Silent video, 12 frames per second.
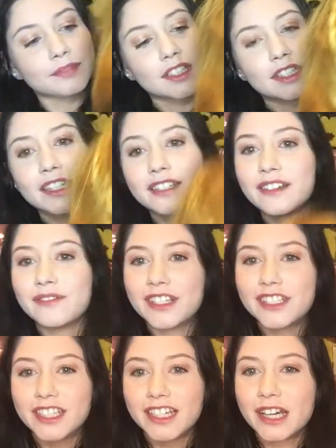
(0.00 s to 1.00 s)
And then
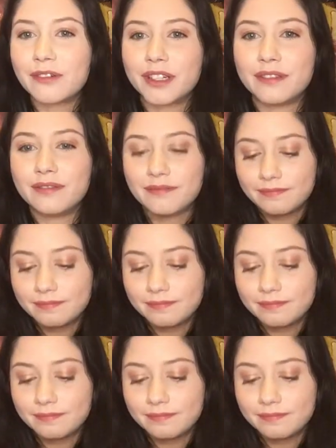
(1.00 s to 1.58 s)
eventually I'll get one.